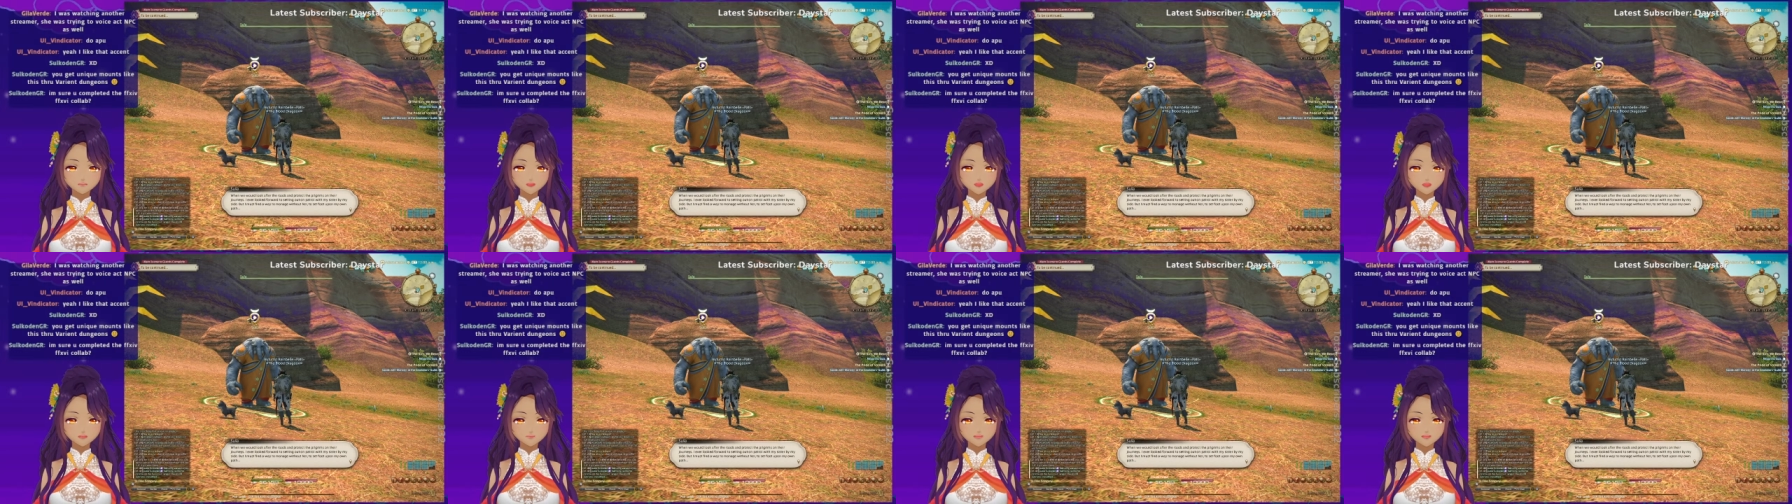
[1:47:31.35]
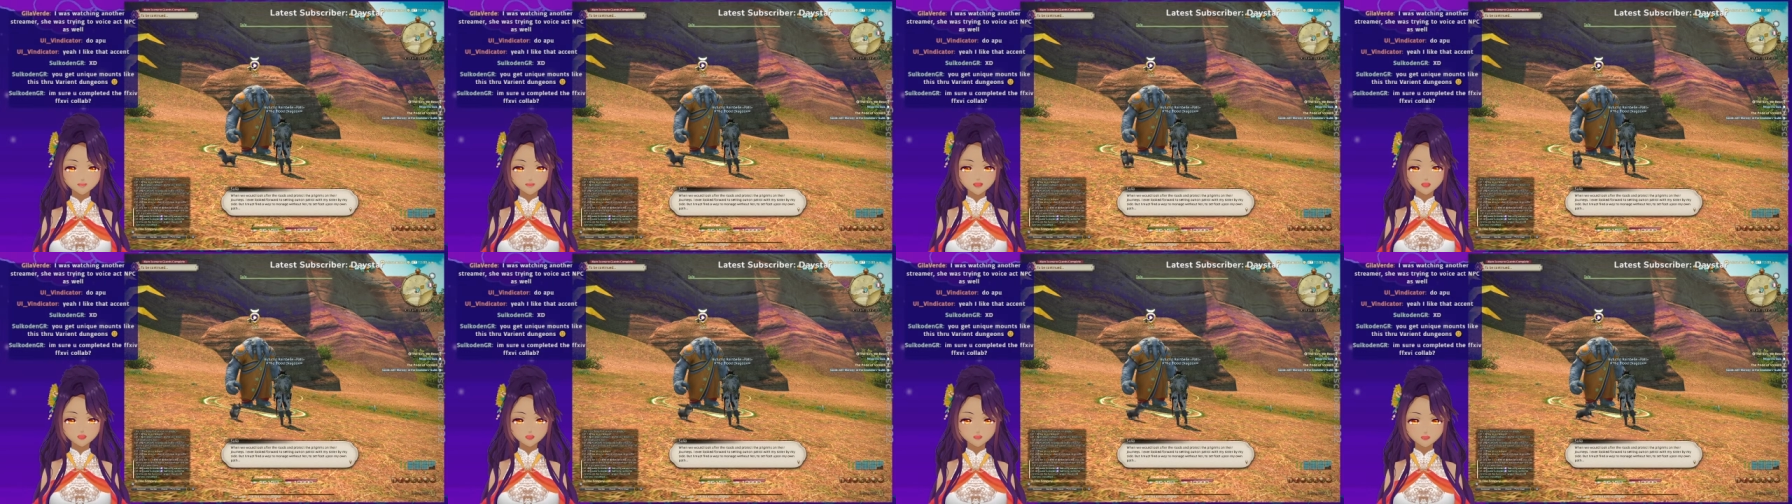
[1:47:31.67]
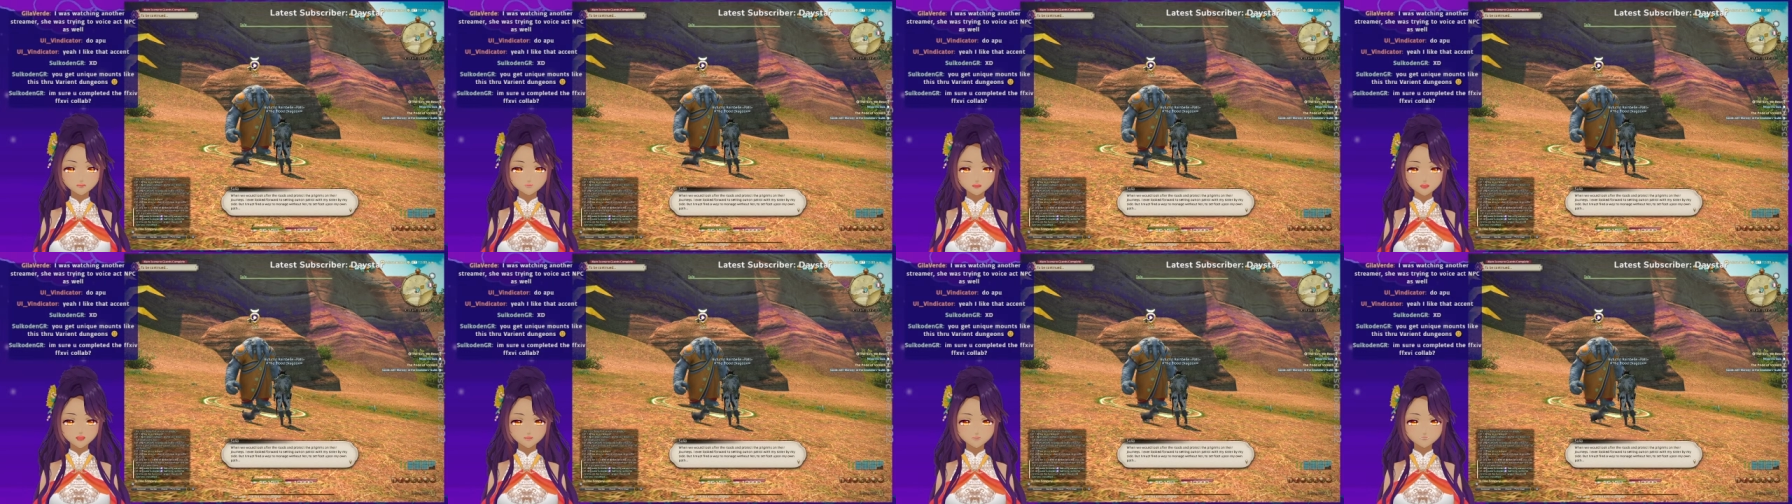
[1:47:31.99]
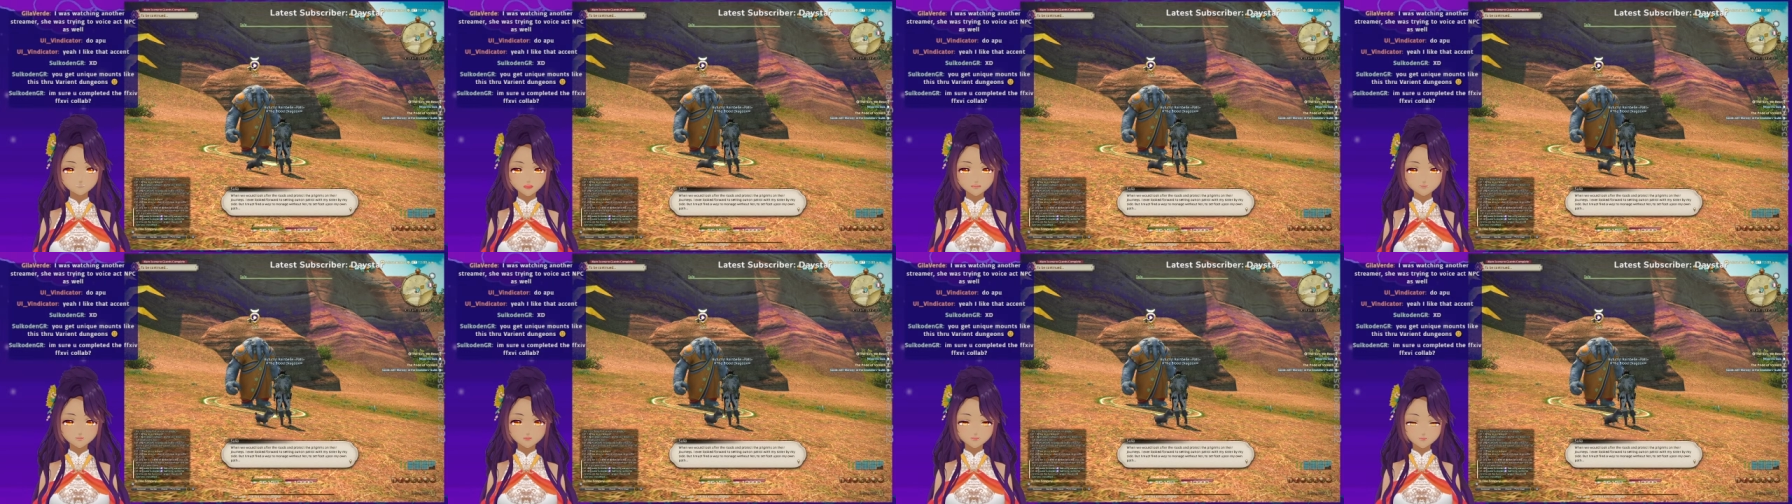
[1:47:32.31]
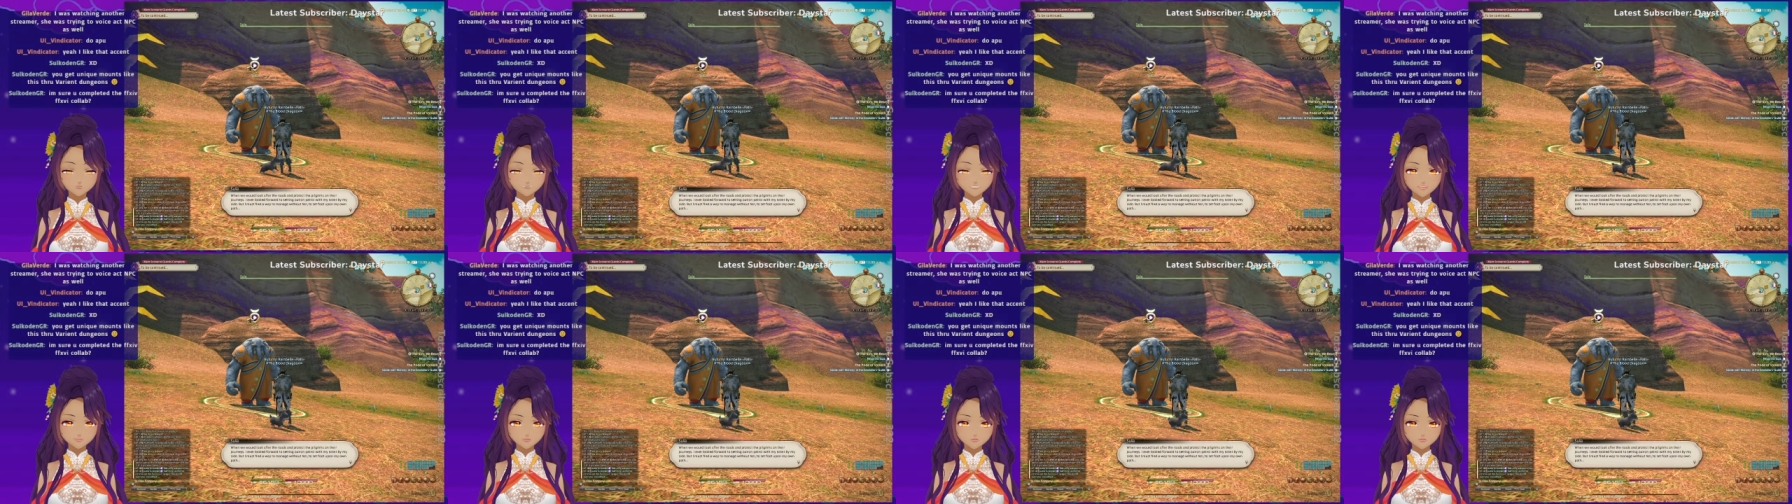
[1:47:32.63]
and protect the pilgrims on their
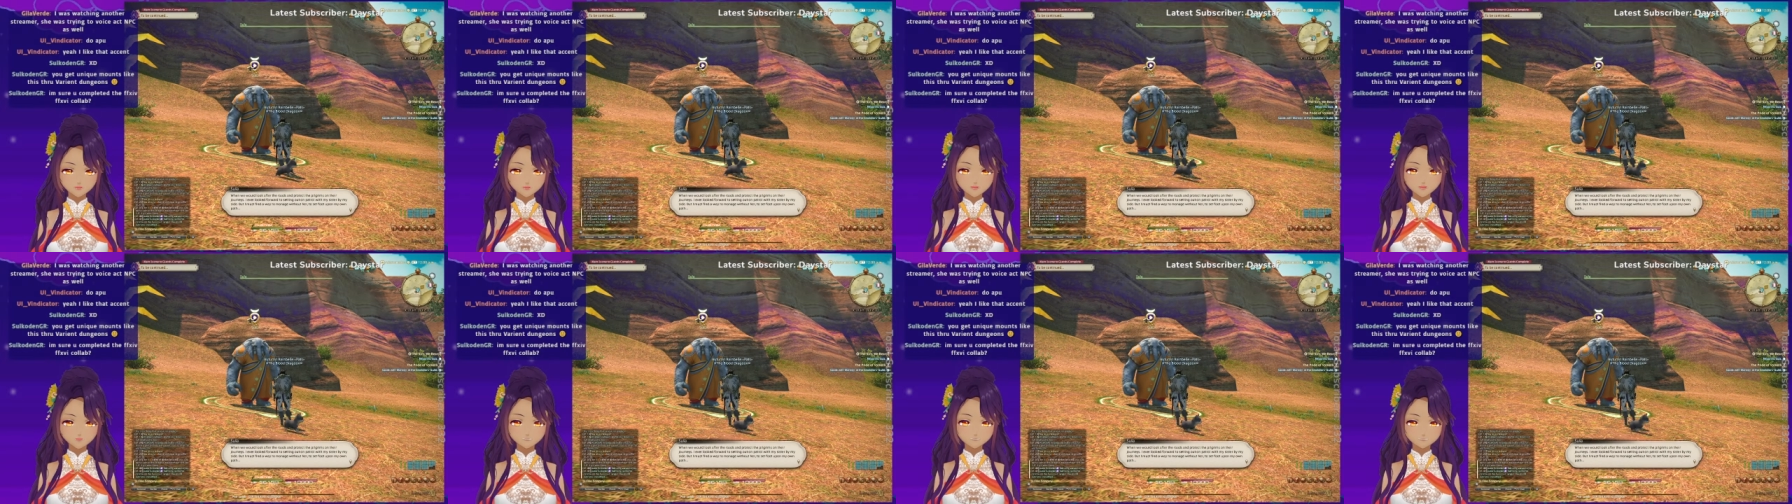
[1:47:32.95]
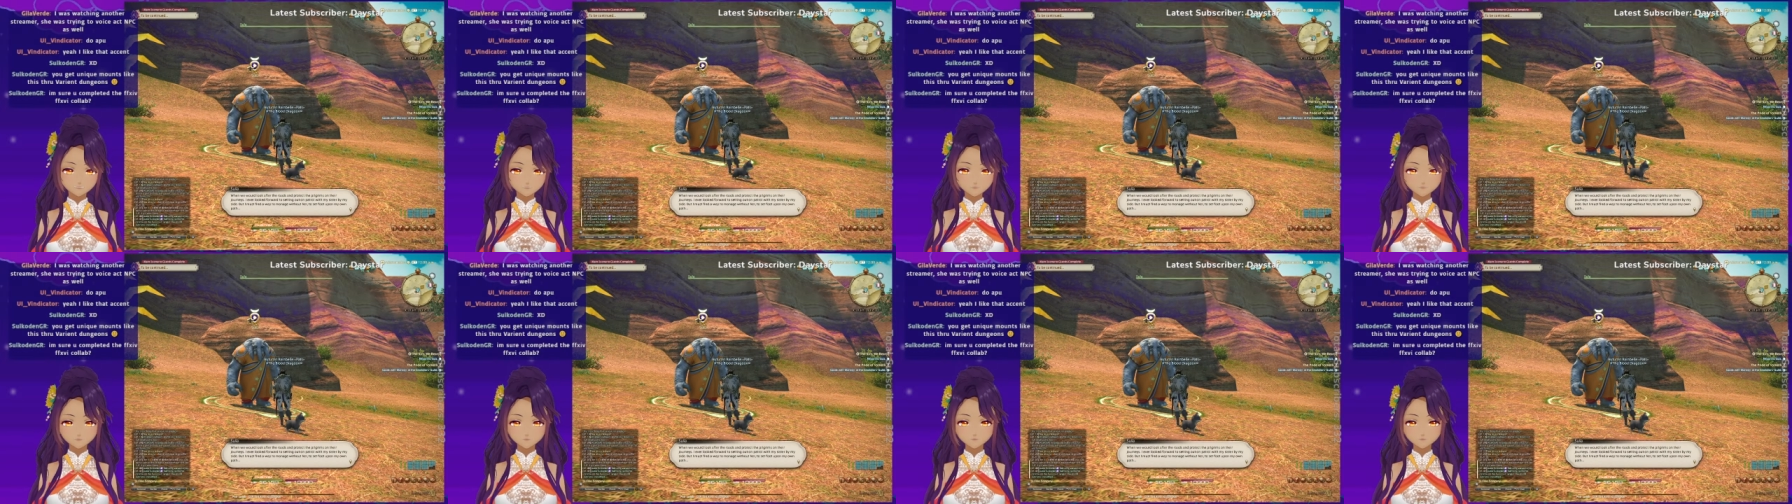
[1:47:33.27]
journeys.